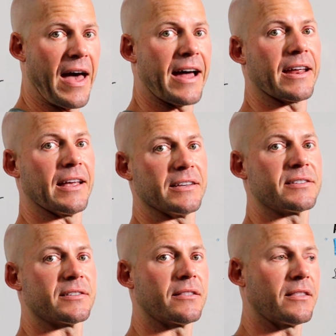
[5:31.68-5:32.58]
that
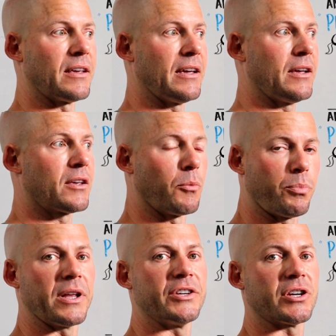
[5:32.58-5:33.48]
is the
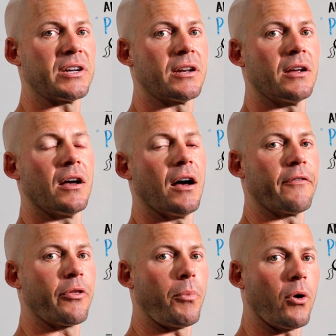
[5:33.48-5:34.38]
completion
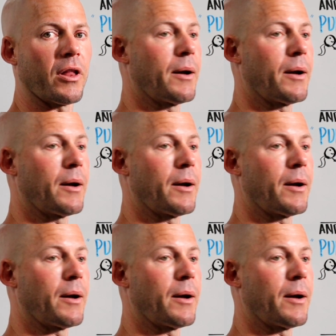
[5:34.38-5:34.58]
of the pull